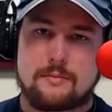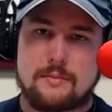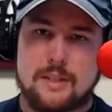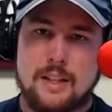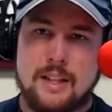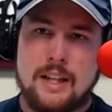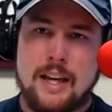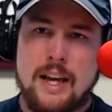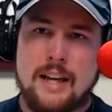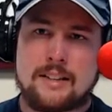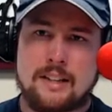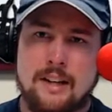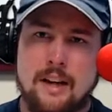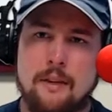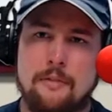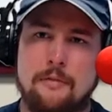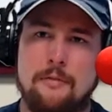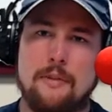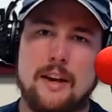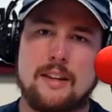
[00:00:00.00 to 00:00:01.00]
He has
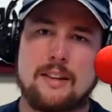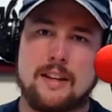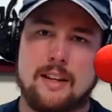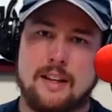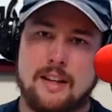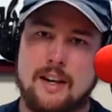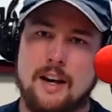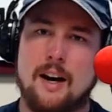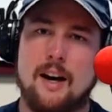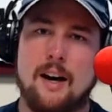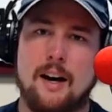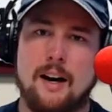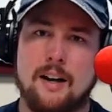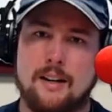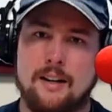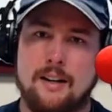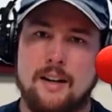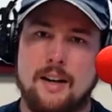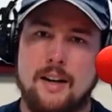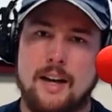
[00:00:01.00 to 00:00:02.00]
enough faith in
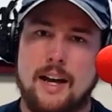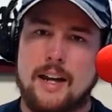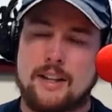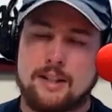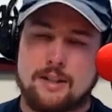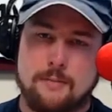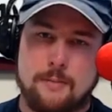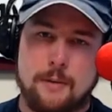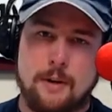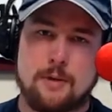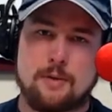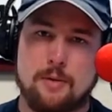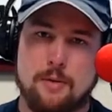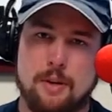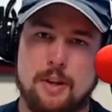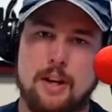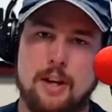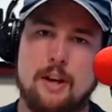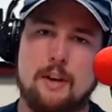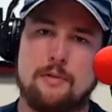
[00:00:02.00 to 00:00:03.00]
God and the spiritual
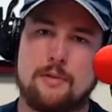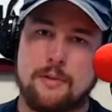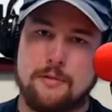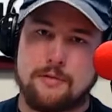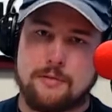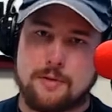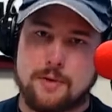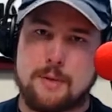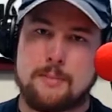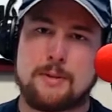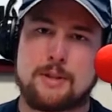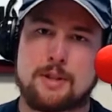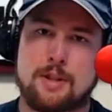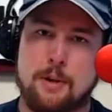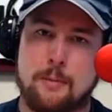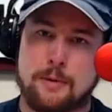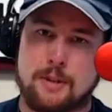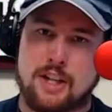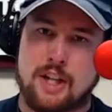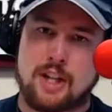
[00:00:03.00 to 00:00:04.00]
gift of dream
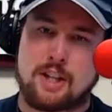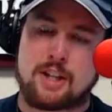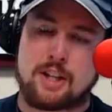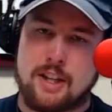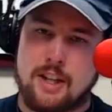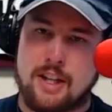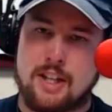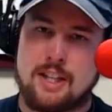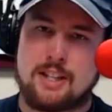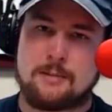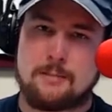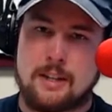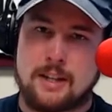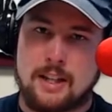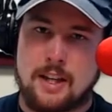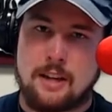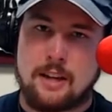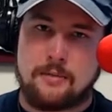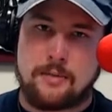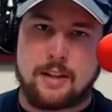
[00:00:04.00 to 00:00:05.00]
interpretation that he's been
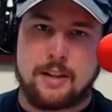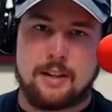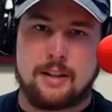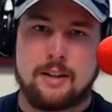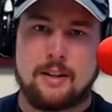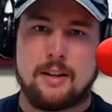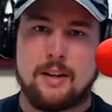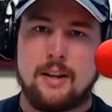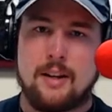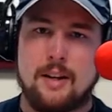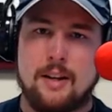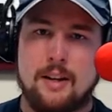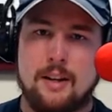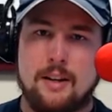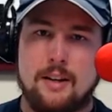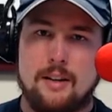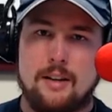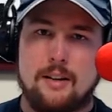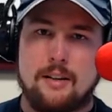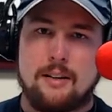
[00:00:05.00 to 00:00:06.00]
given
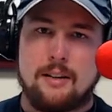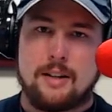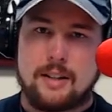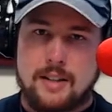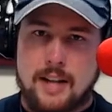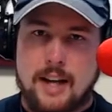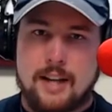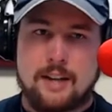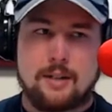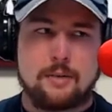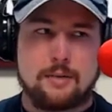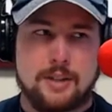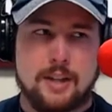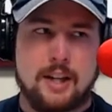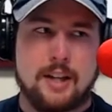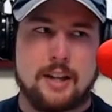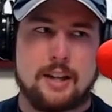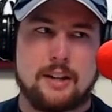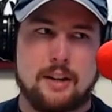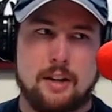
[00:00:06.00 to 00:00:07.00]
that Daniel's
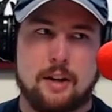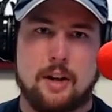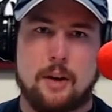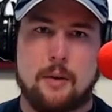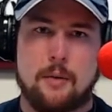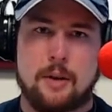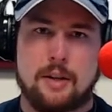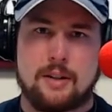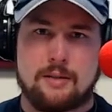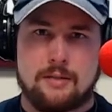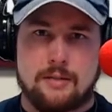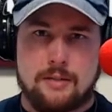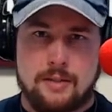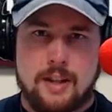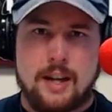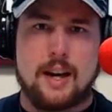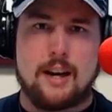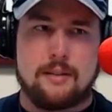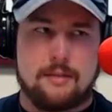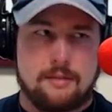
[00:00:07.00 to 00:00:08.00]
sitting there going,
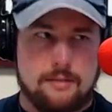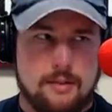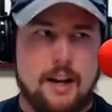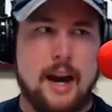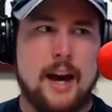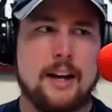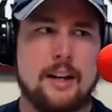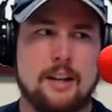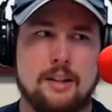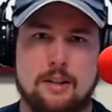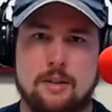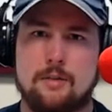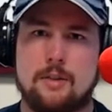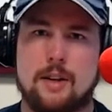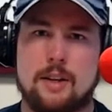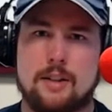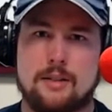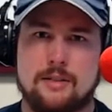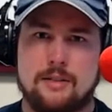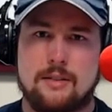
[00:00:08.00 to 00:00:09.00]
Yeah, I can do
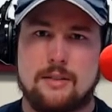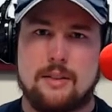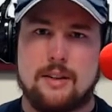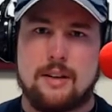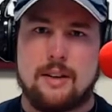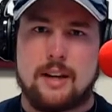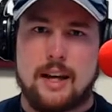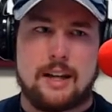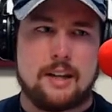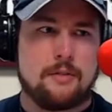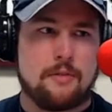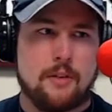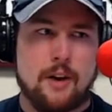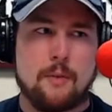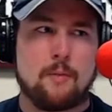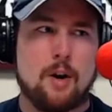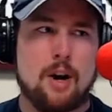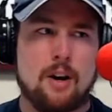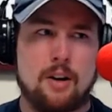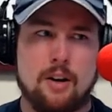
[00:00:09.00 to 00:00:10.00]
this. And if
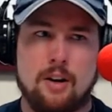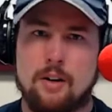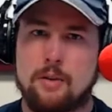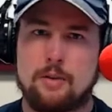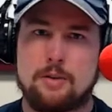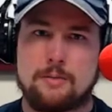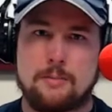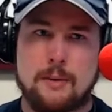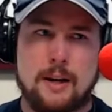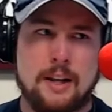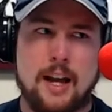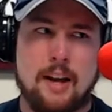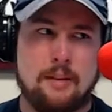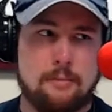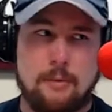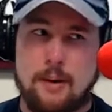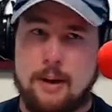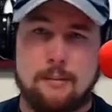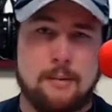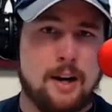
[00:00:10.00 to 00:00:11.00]
I'm wrong, I'll lose my
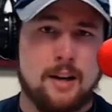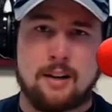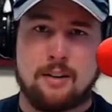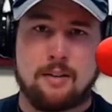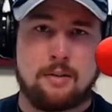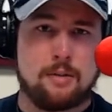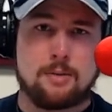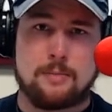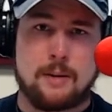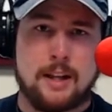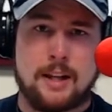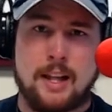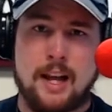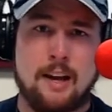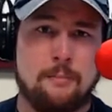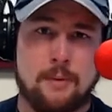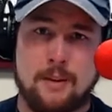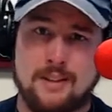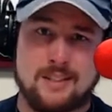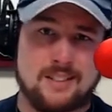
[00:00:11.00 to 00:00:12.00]
life, but I'm not going to lose my
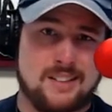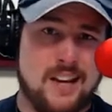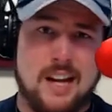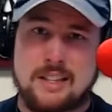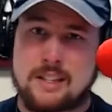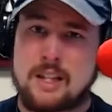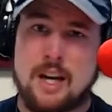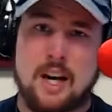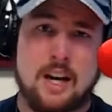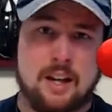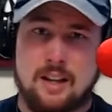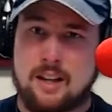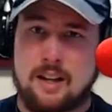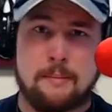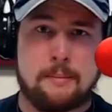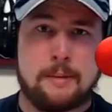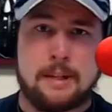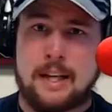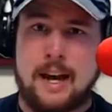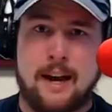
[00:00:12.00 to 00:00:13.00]
life because God's not going to
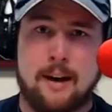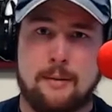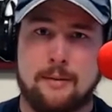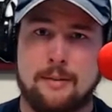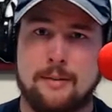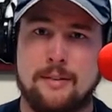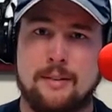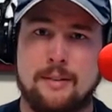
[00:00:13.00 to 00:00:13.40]
let me down.